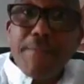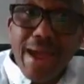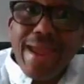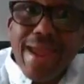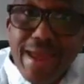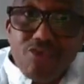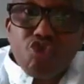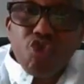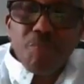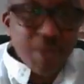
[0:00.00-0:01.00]
I
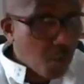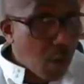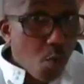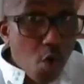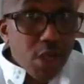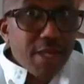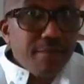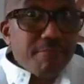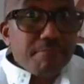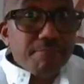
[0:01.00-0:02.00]
assume they were working.
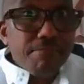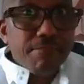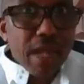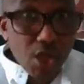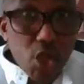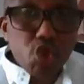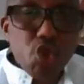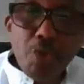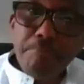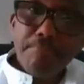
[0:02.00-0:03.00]
I
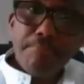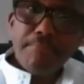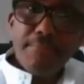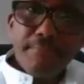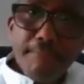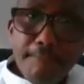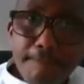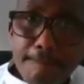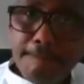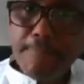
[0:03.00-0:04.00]
assume.
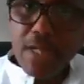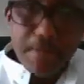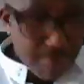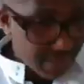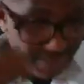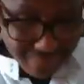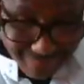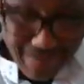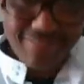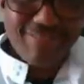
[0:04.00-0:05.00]
But
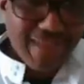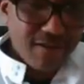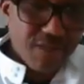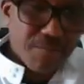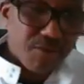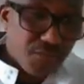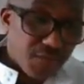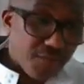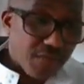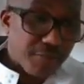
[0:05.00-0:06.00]
that's their responsibility
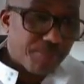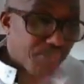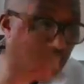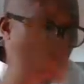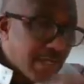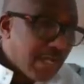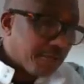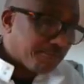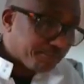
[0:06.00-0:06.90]
they felt. And now,